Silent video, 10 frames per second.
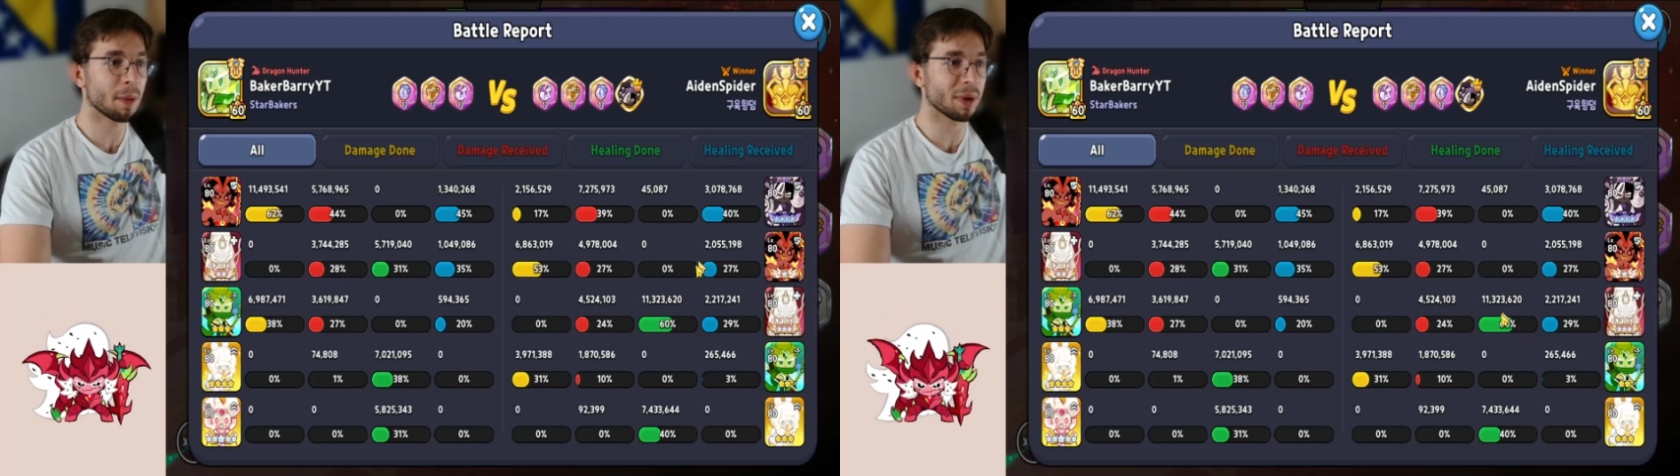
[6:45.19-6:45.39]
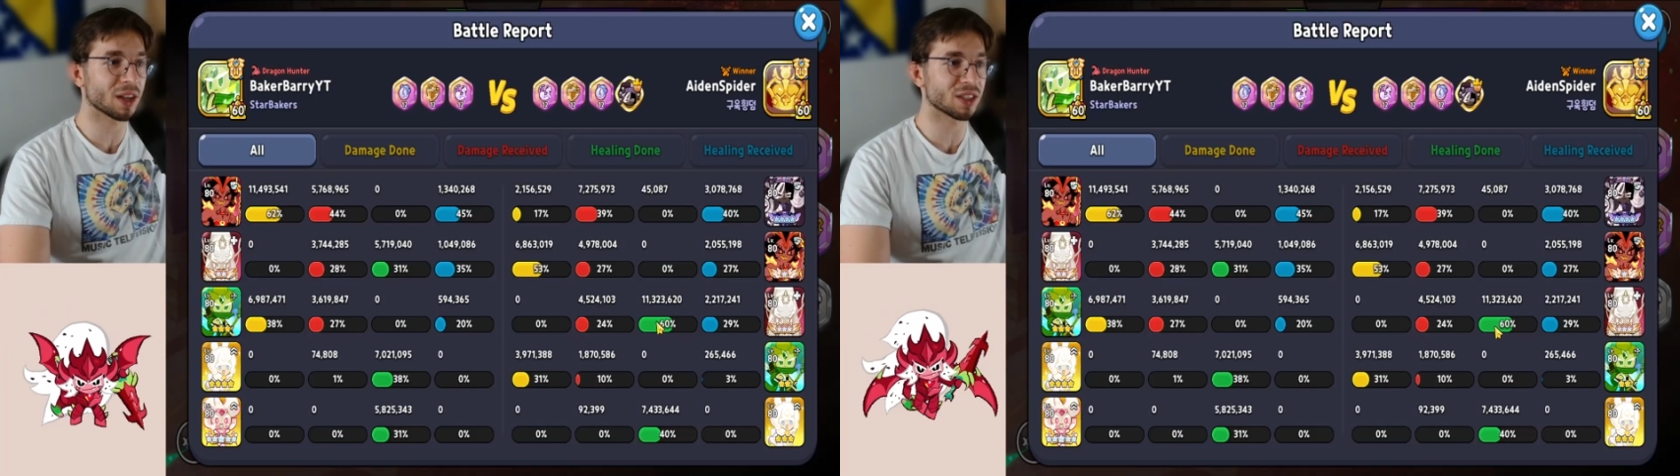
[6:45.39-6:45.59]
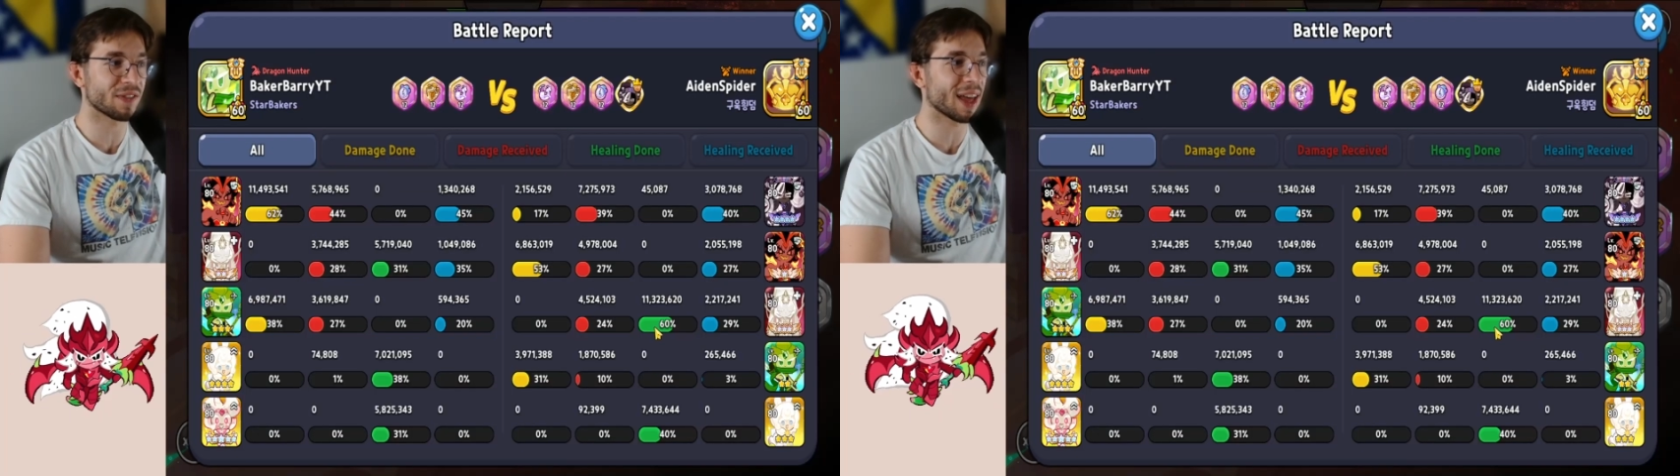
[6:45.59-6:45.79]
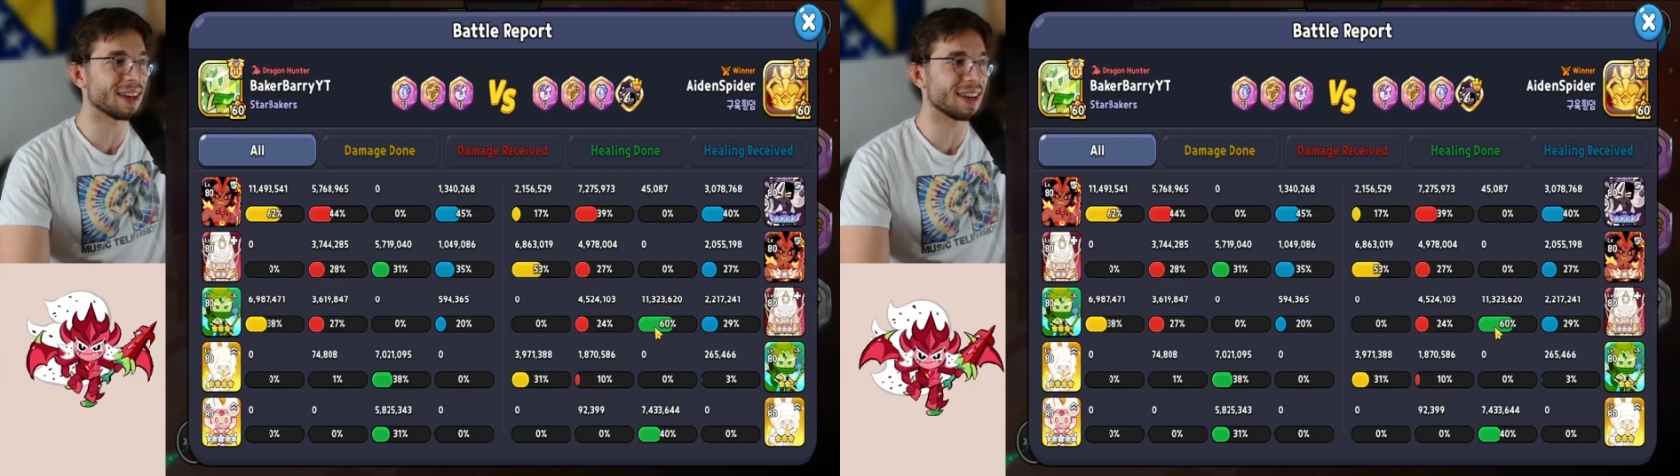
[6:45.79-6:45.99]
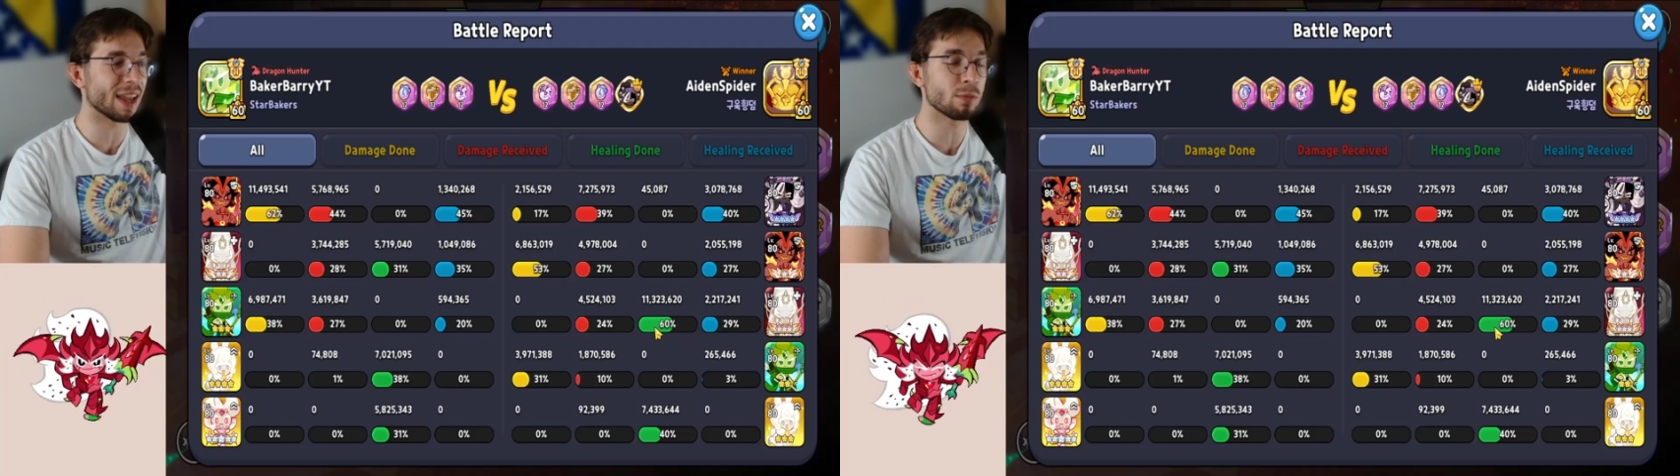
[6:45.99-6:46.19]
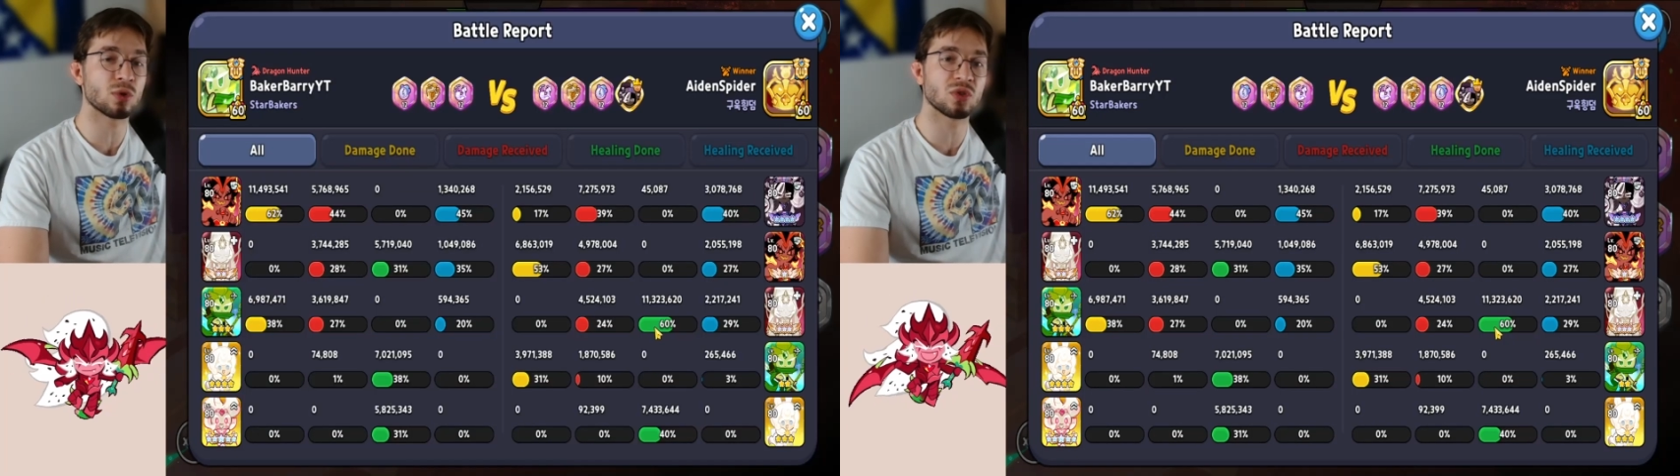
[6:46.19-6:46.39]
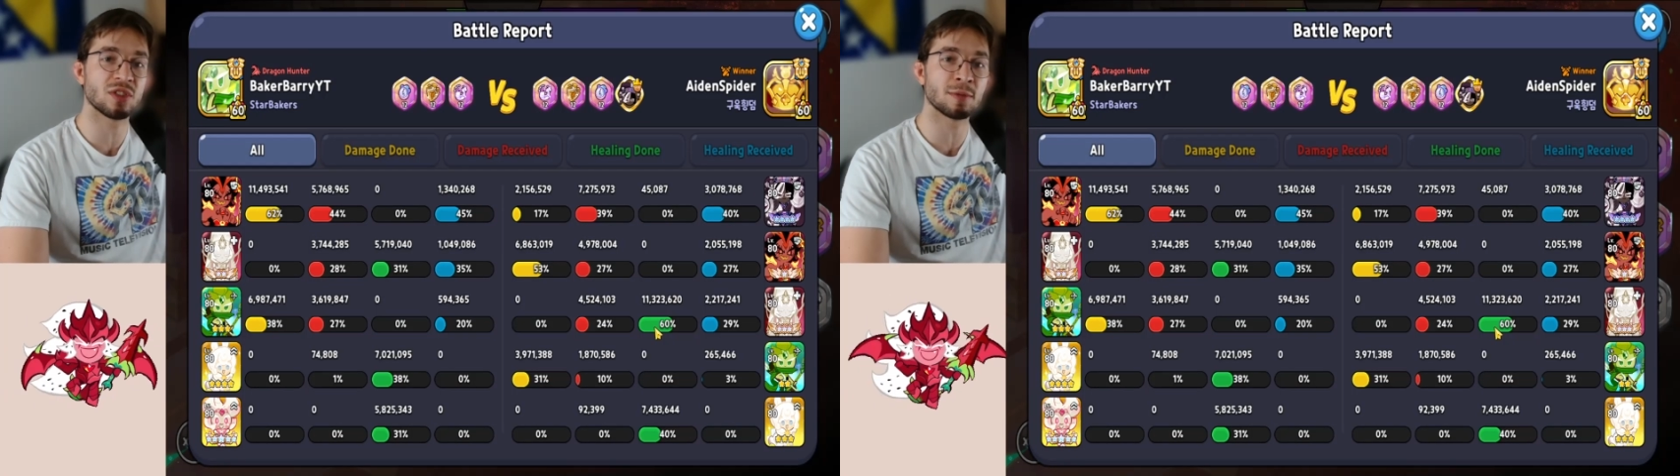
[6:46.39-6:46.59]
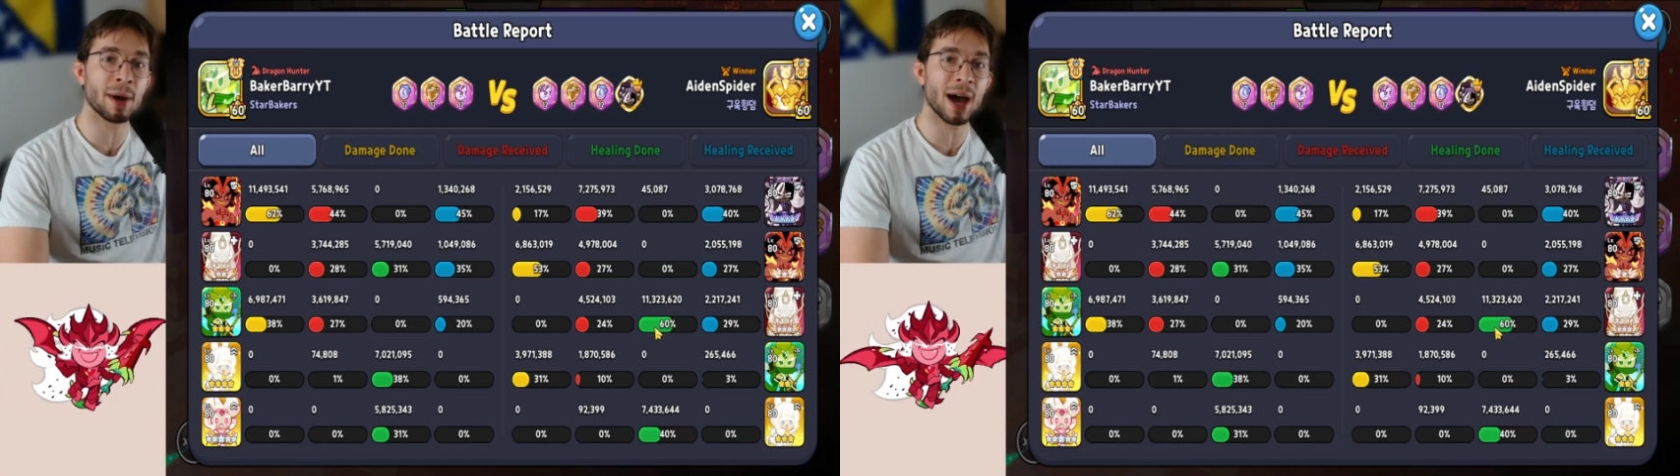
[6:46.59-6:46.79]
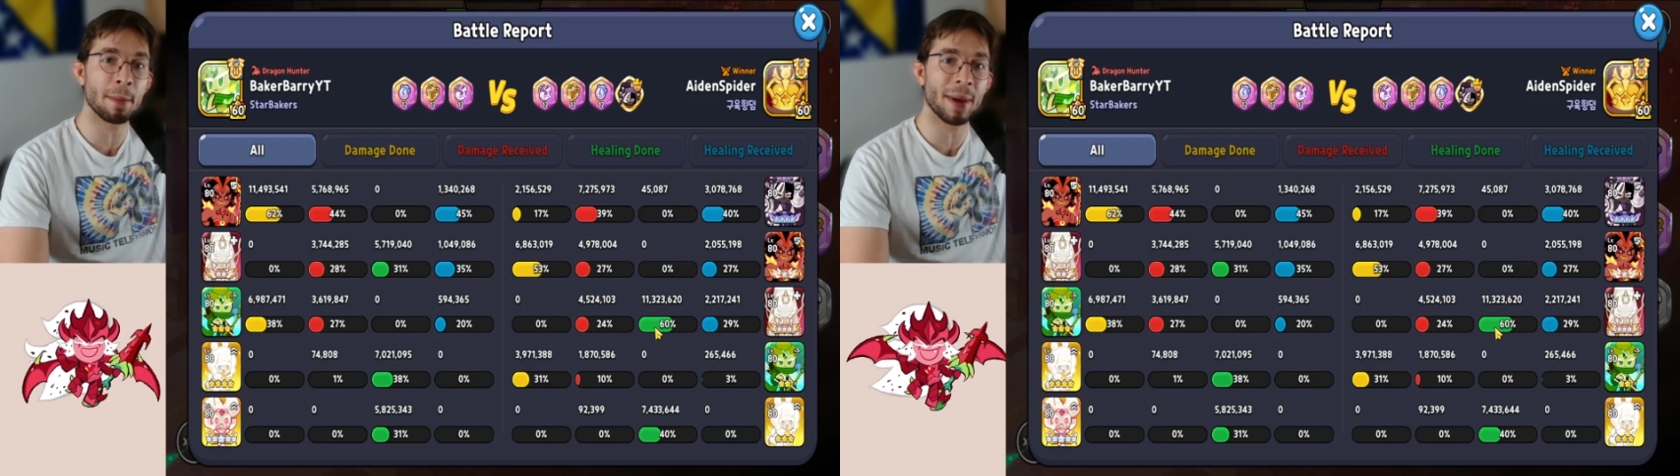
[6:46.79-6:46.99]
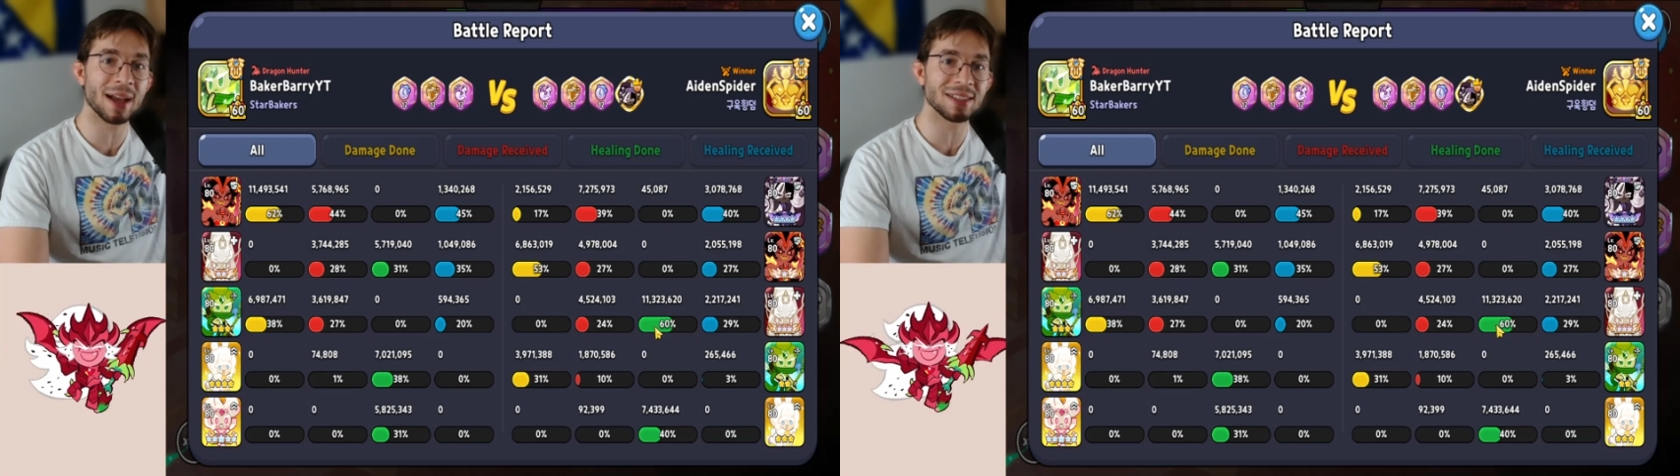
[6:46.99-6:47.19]
because of that damage resist
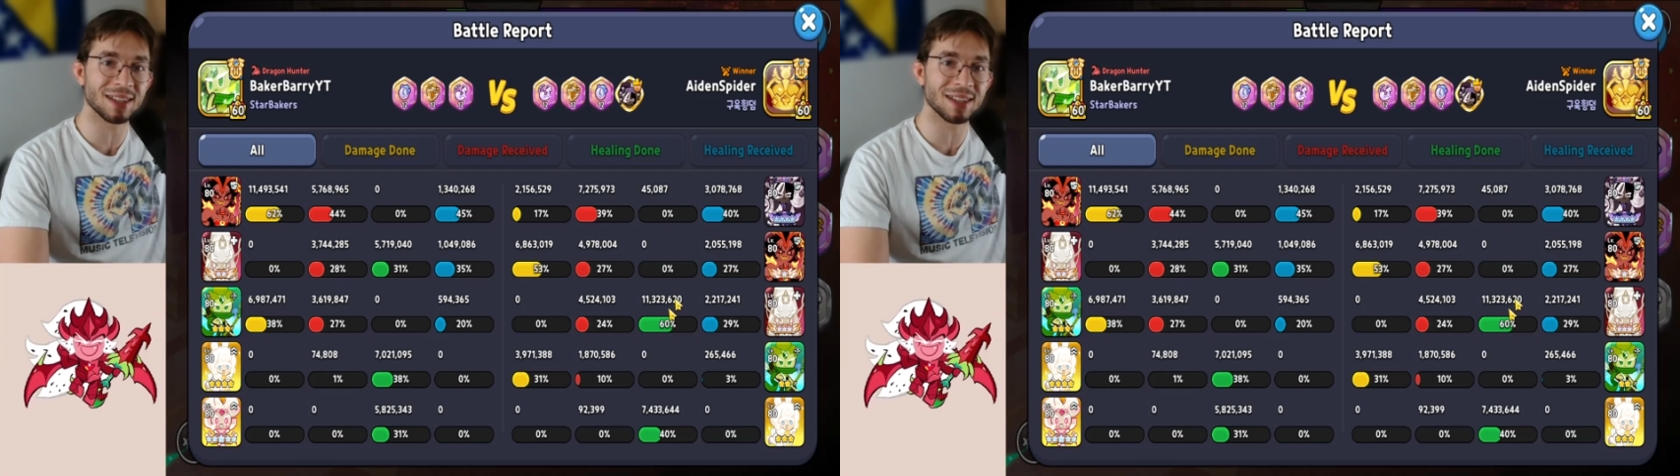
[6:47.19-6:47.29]
bypass,